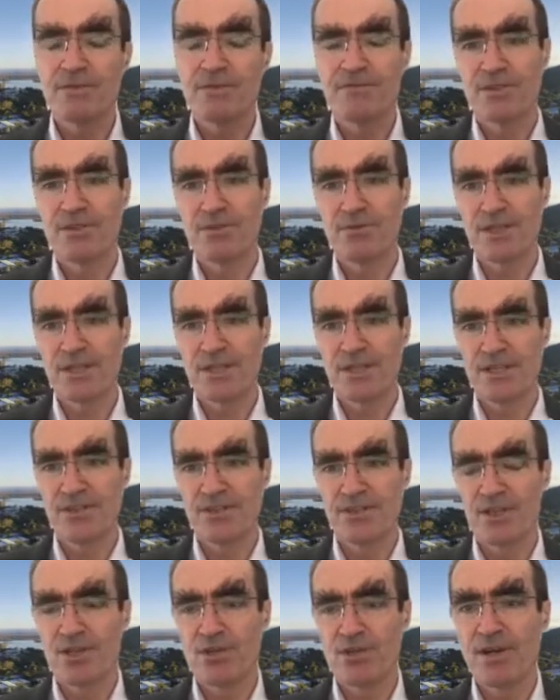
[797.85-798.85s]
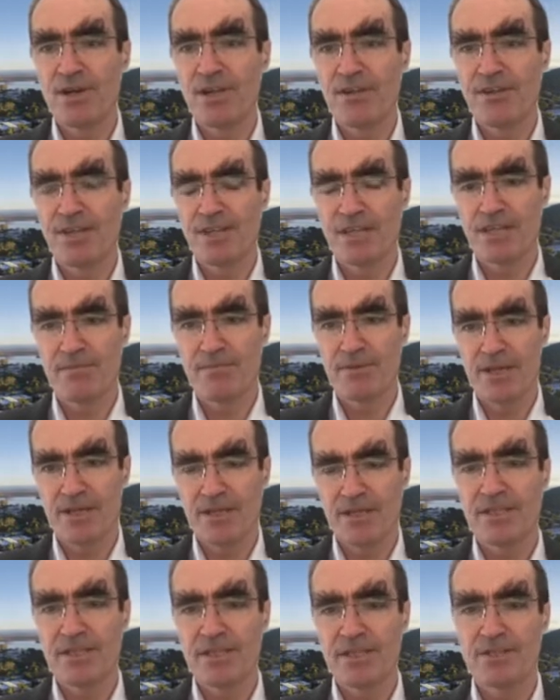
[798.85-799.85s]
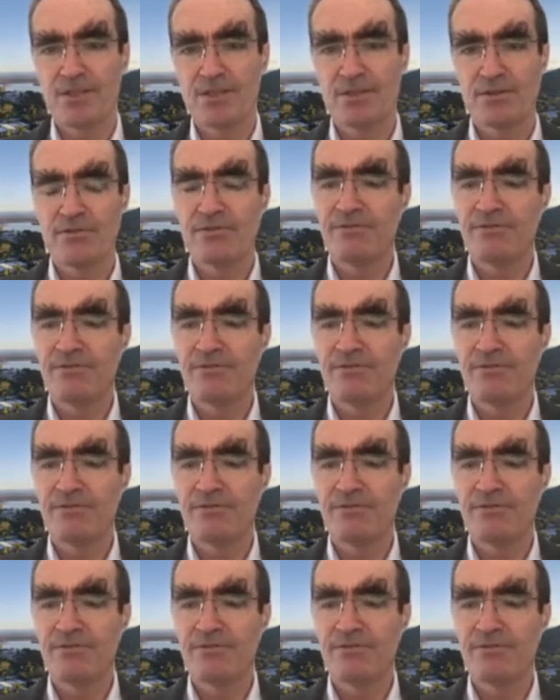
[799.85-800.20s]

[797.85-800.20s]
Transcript: of degrees that you might think about as you,